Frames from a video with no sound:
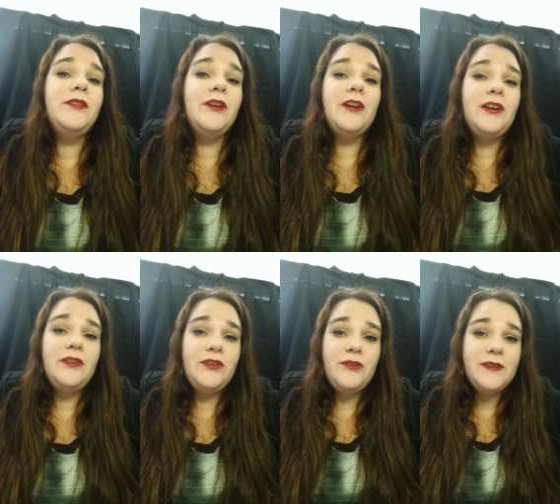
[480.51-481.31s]
You're going
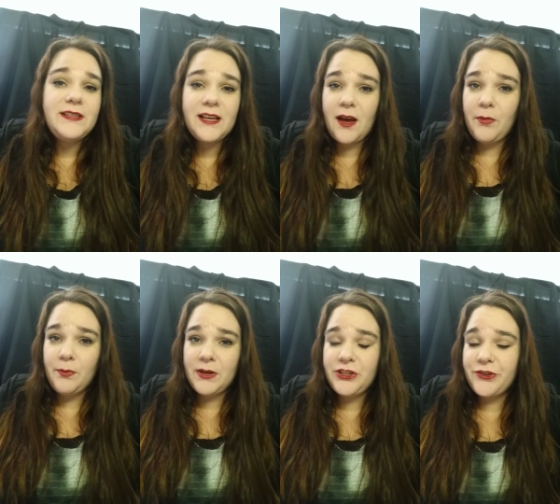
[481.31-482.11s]
to do this a couple
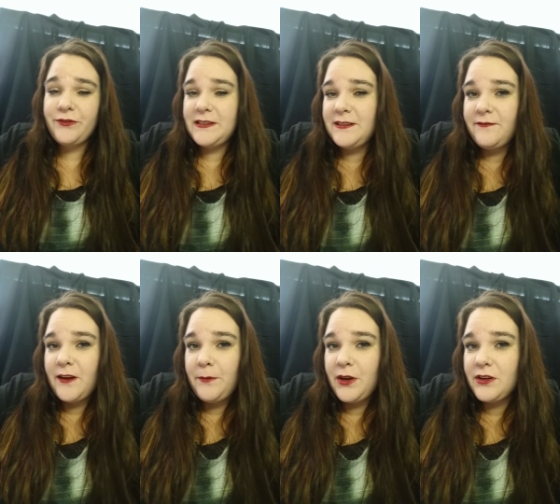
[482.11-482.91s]
months. Your friends and
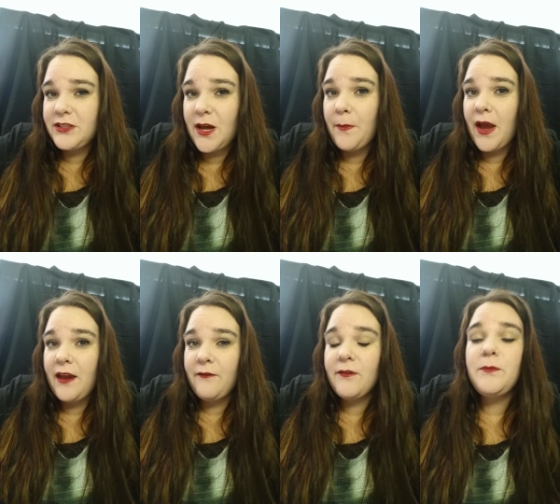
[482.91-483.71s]
family are going to stop
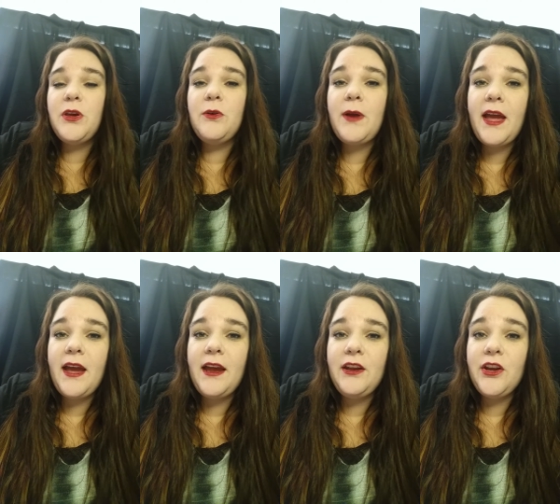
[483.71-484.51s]
buying from you
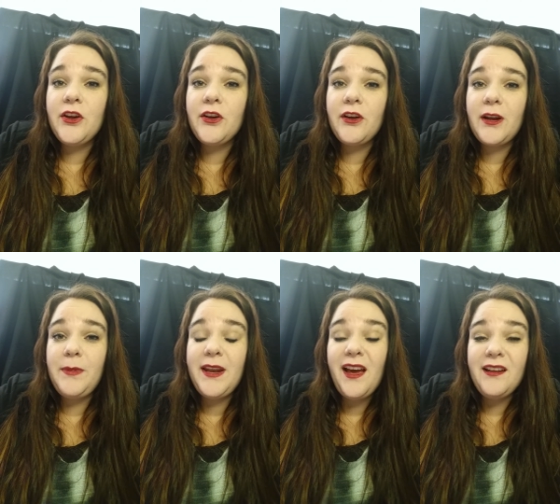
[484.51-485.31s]
and you're going to
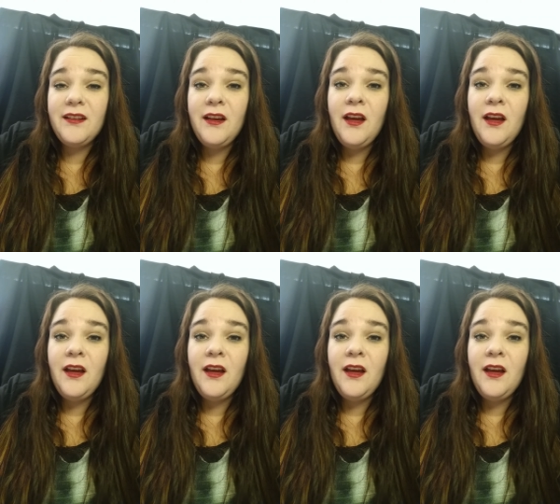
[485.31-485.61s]
be done.